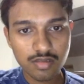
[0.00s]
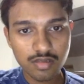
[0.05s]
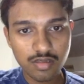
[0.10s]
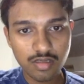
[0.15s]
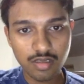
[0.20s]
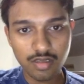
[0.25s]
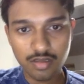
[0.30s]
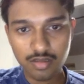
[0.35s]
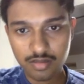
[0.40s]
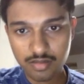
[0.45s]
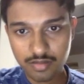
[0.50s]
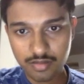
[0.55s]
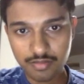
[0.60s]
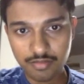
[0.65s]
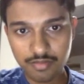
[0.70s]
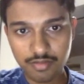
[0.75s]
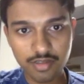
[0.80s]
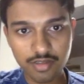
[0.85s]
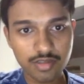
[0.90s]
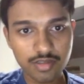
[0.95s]
Yeah, it
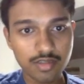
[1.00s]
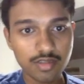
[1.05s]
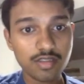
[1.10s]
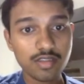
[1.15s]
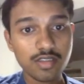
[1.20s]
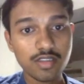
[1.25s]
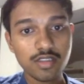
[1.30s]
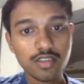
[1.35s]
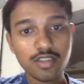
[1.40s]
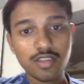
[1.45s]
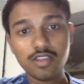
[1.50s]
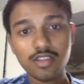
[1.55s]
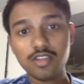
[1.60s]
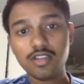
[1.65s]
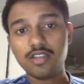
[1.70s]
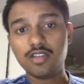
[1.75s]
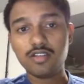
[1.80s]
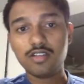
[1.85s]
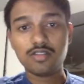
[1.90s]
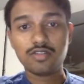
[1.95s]
worked.
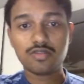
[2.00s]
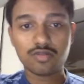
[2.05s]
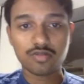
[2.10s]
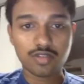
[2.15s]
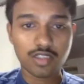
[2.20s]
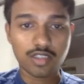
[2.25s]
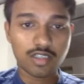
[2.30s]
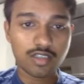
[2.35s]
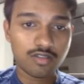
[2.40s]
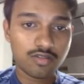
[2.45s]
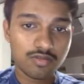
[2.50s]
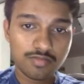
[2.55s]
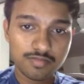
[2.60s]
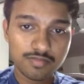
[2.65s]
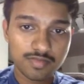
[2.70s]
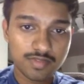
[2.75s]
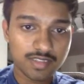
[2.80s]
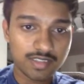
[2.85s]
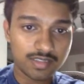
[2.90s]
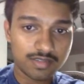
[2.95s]
So now,
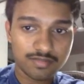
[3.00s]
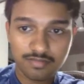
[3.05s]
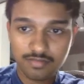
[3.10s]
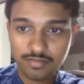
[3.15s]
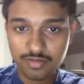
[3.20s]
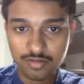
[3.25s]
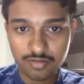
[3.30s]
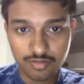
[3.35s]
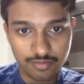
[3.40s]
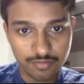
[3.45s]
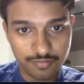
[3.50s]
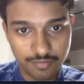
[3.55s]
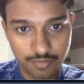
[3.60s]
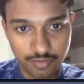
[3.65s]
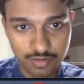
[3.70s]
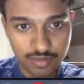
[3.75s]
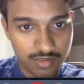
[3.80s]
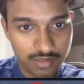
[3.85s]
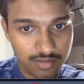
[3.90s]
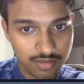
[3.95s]
see, so
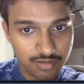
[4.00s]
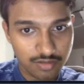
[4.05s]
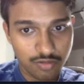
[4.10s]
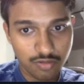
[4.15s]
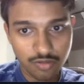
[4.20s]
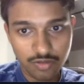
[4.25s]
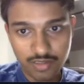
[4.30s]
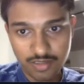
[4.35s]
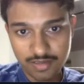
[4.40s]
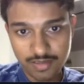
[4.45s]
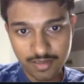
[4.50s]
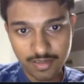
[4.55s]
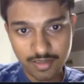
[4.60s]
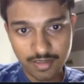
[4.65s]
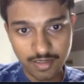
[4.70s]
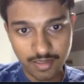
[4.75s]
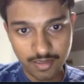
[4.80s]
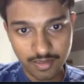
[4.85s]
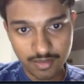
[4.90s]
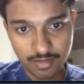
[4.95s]
for this code is
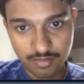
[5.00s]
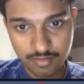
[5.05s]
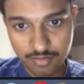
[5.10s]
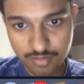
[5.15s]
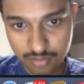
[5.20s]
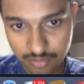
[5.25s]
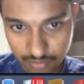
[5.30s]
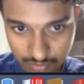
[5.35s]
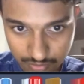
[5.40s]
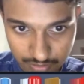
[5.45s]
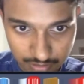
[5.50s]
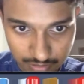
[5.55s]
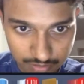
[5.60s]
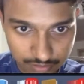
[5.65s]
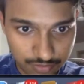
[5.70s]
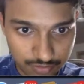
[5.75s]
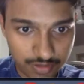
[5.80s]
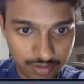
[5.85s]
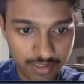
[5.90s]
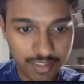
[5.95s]
incorrect. So the
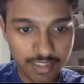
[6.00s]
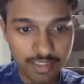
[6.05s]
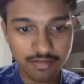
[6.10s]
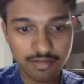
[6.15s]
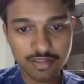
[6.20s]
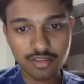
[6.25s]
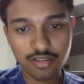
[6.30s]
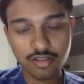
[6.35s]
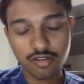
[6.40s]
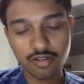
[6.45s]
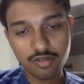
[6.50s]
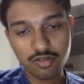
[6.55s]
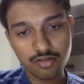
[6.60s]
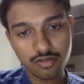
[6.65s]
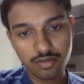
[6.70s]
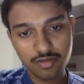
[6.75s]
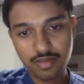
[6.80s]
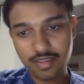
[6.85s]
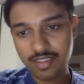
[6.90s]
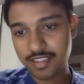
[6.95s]
student gave us the wrong
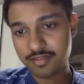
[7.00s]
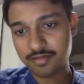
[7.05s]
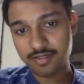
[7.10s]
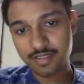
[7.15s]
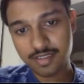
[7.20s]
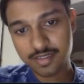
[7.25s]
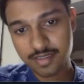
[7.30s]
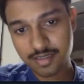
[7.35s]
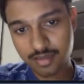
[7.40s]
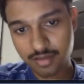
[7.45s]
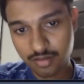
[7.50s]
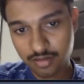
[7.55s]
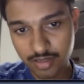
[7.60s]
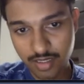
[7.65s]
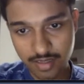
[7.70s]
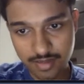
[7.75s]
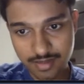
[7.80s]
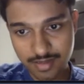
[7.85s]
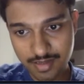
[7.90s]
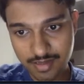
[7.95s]
code as well as the wrong
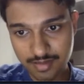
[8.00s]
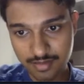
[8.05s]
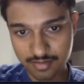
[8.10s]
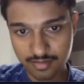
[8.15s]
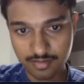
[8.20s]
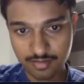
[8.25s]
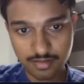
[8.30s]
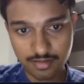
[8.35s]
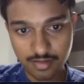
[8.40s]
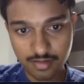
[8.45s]
test cases.